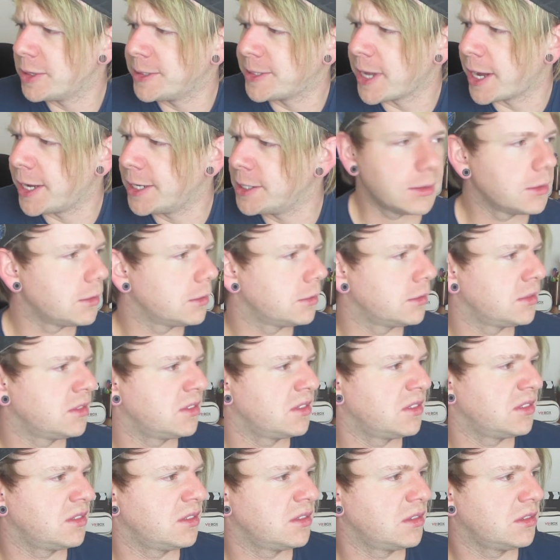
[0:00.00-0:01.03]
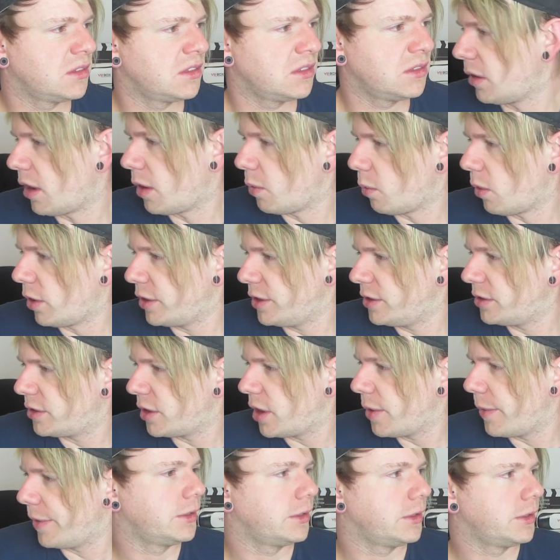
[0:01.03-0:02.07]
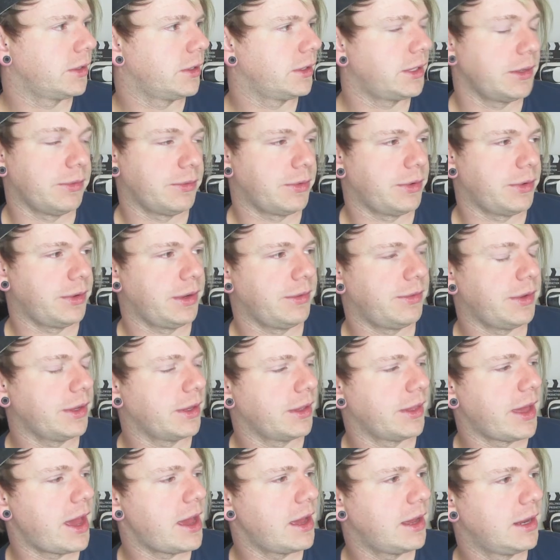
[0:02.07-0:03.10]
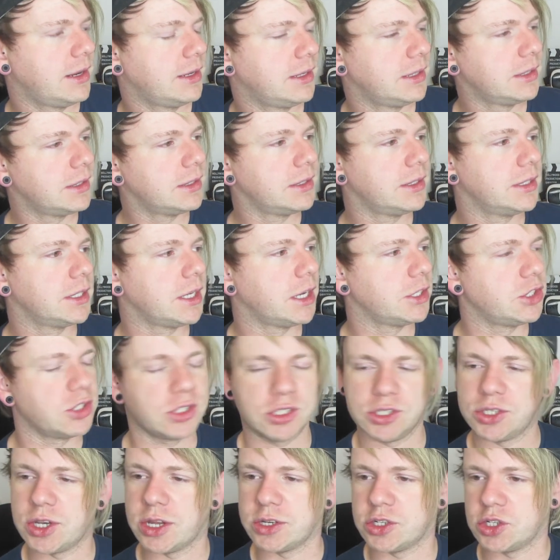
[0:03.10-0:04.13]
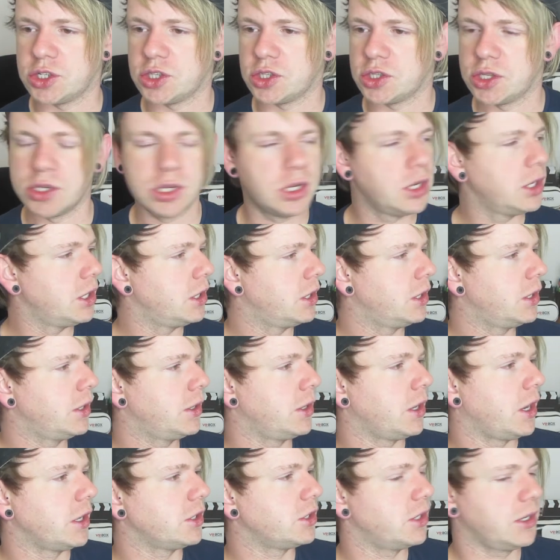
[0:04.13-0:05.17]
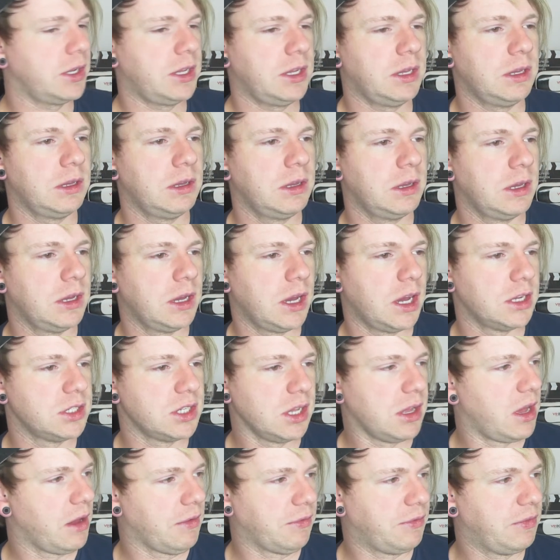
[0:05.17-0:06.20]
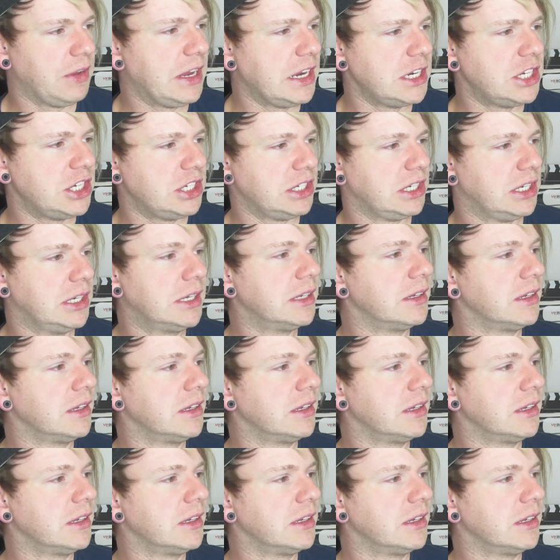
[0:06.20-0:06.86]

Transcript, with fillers: of days old, mate. Like, what are you doing? I didn't really think that. I just, I just, I, I just like fish.